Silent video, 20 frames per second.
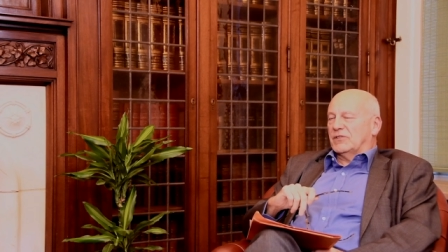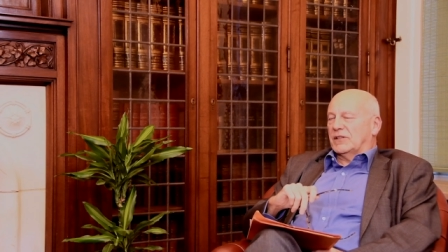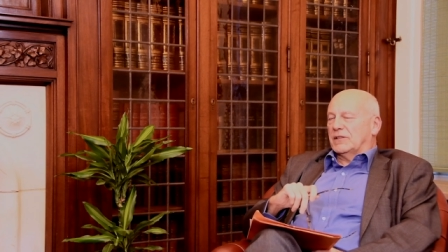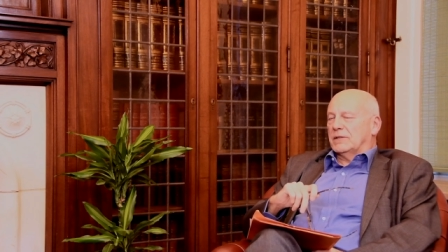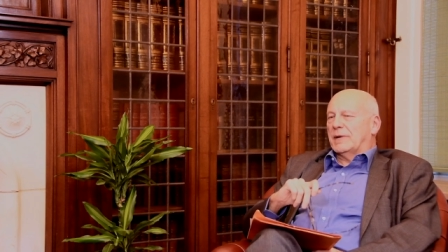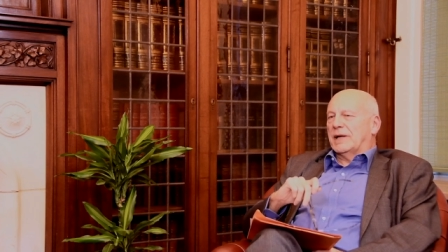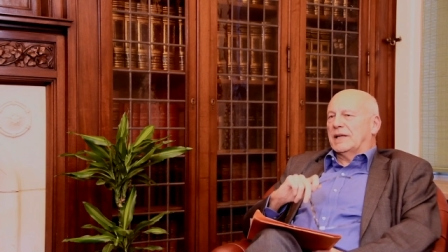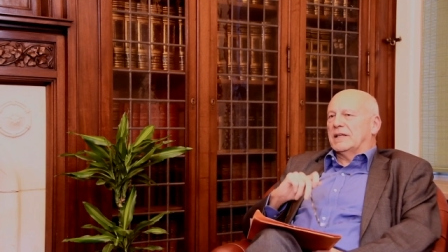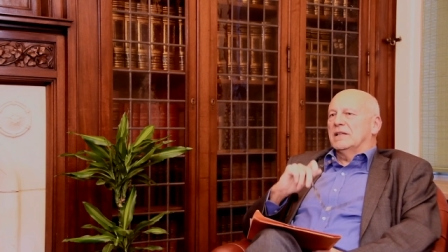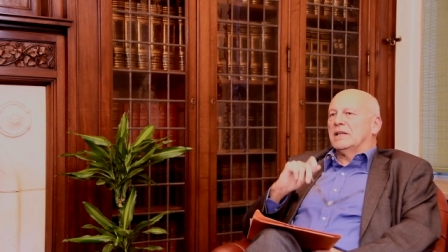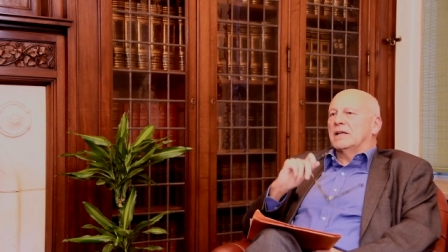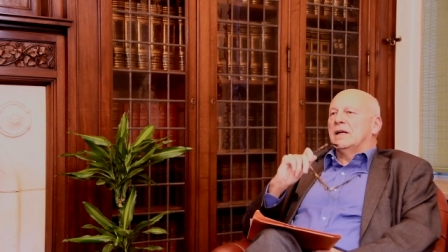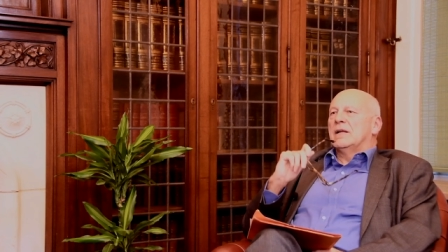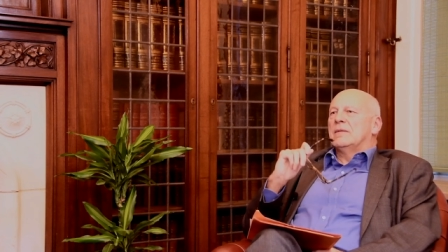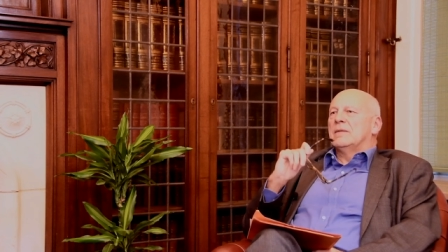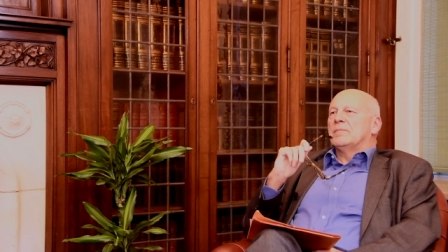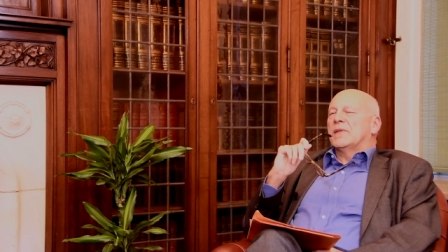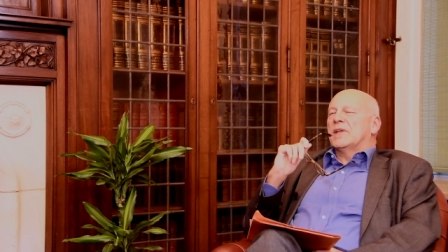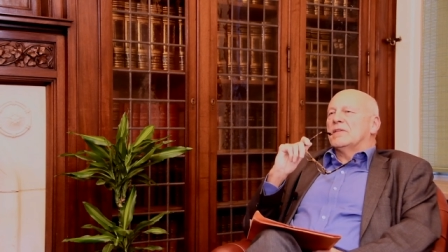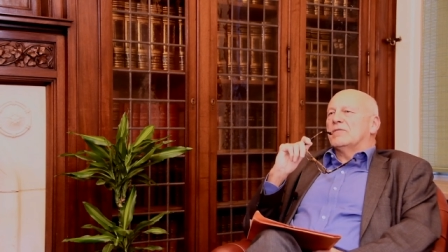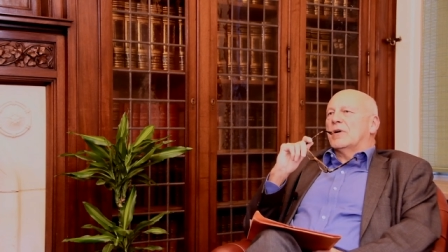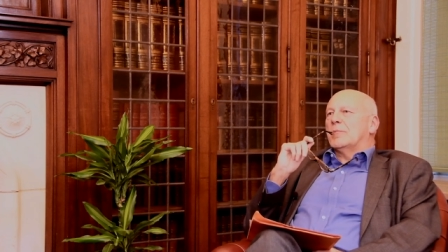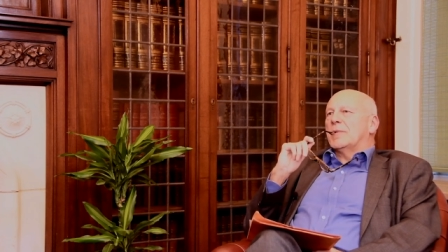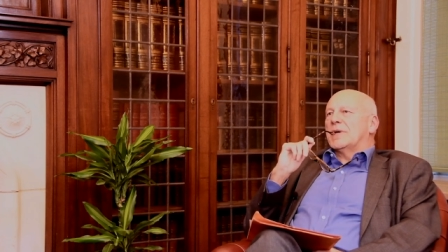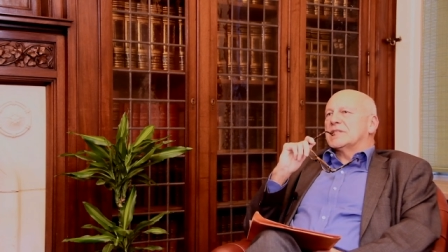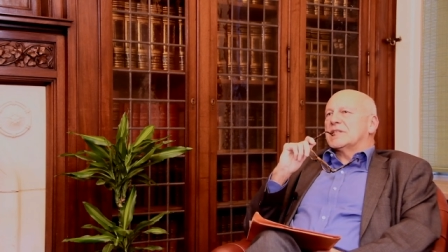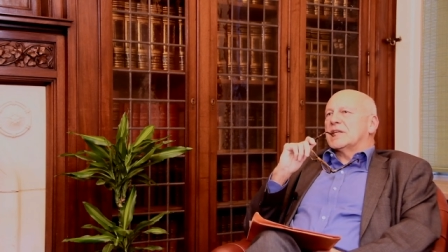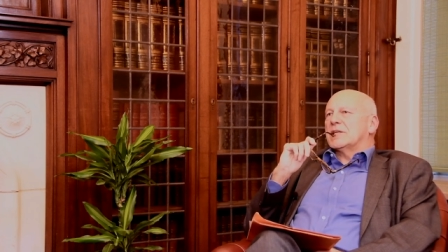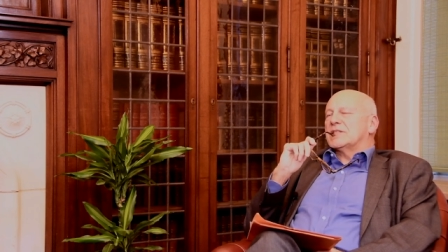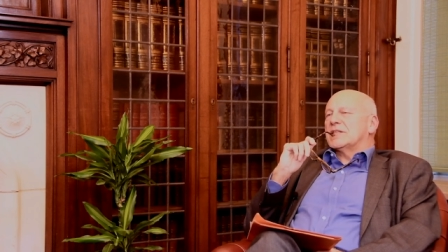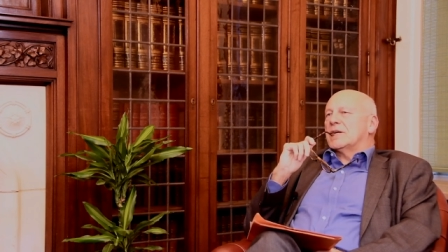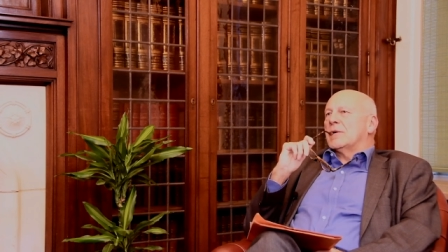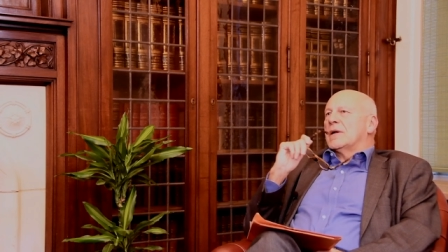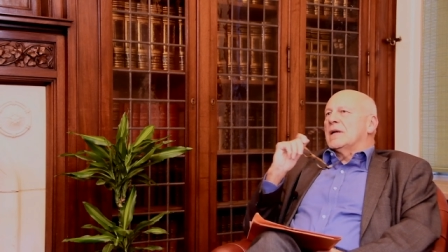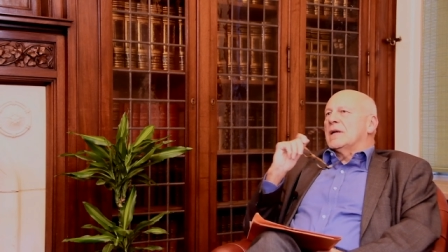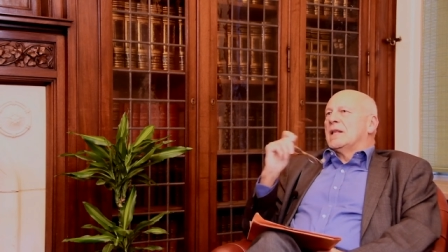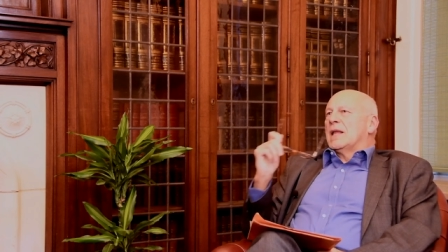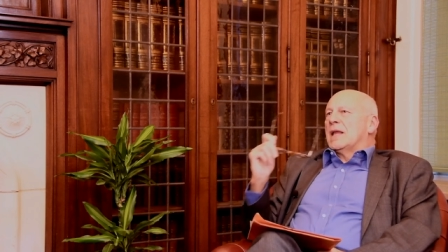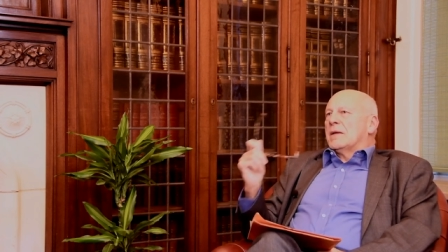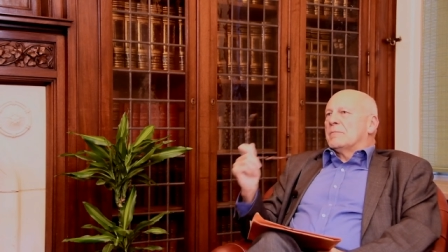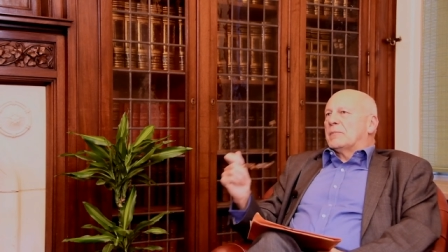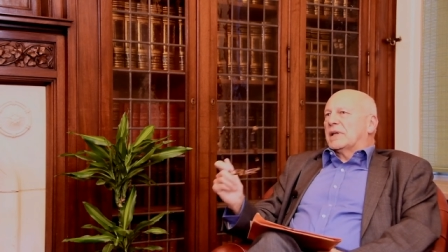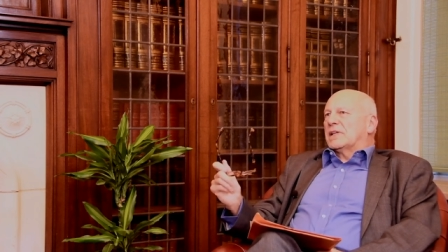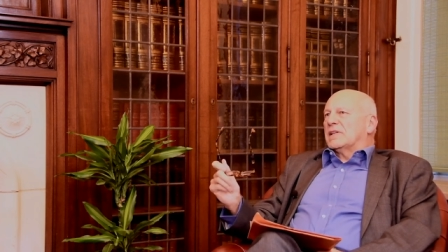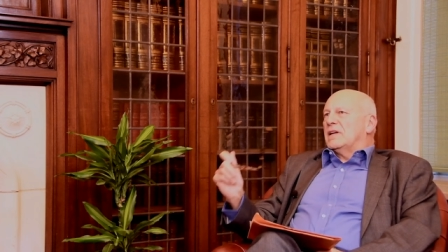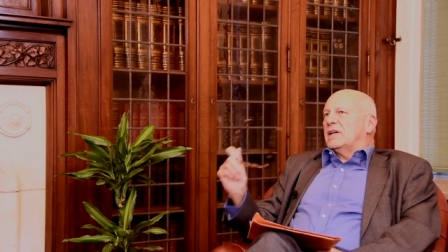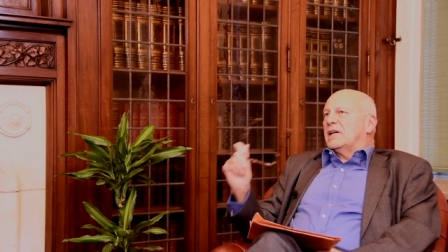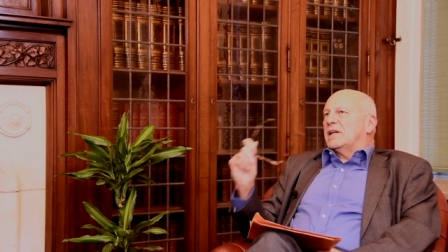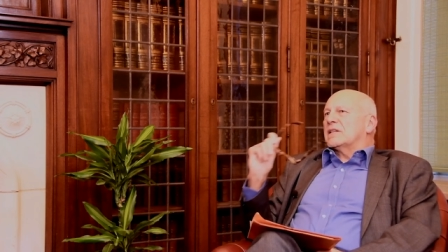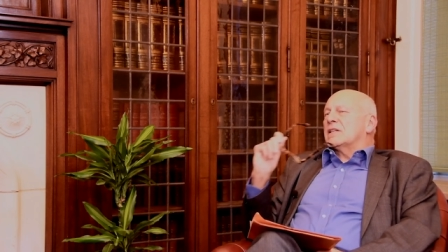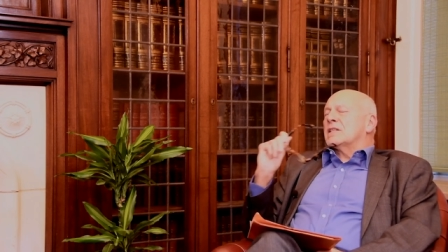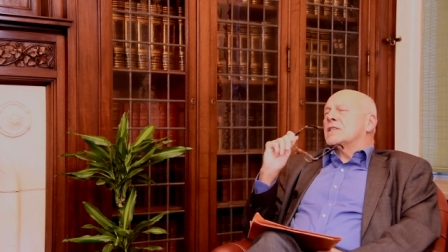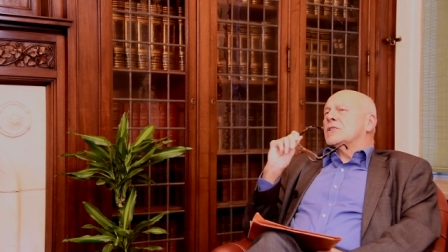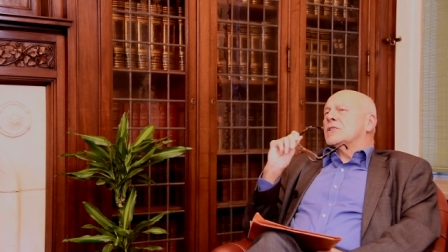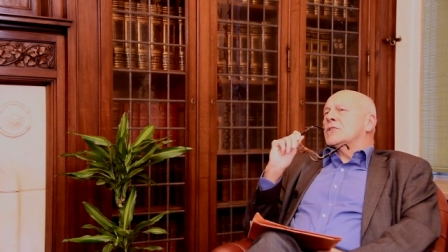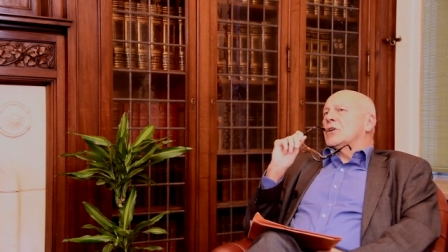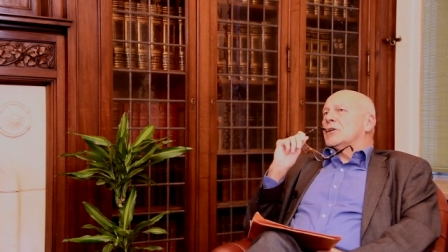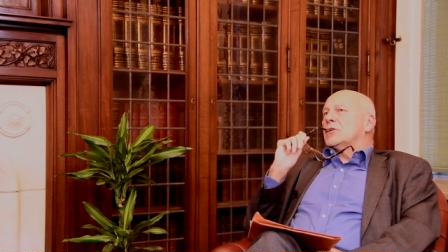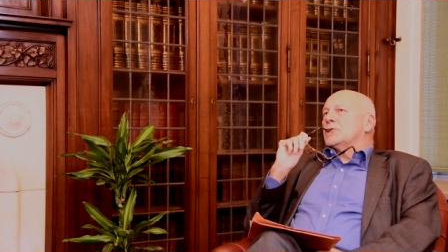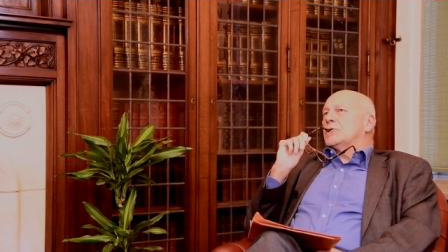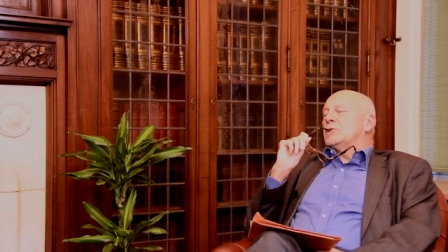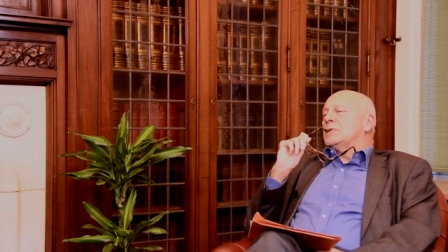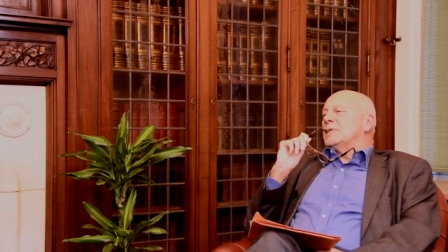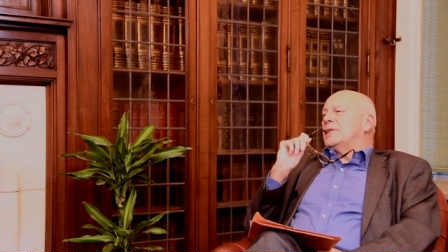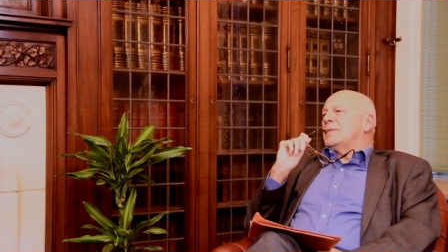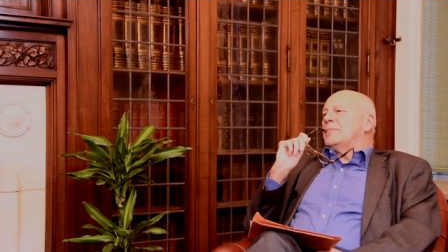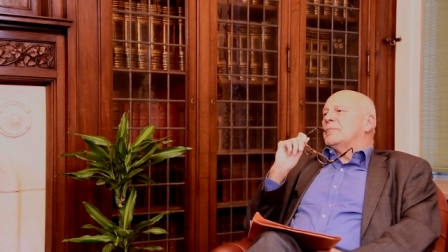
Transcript: fundamental, if I may say so. But let us turn to the